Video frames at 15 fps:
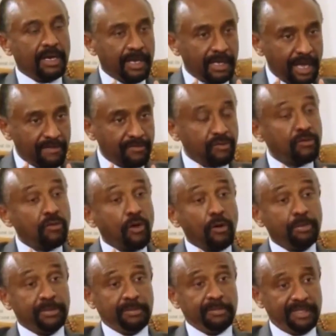
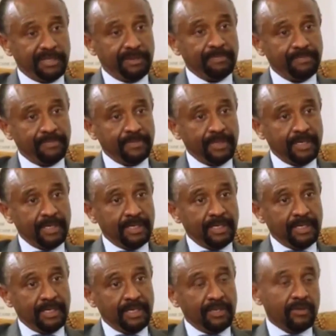Afro-optimism.
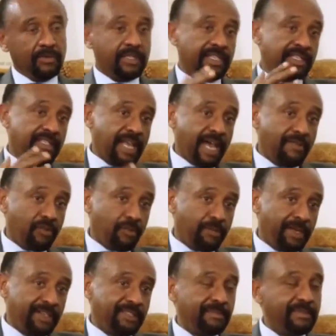You know, there's the
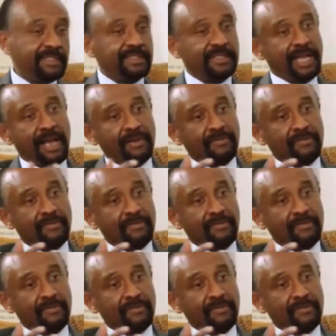Afro-pessimist, the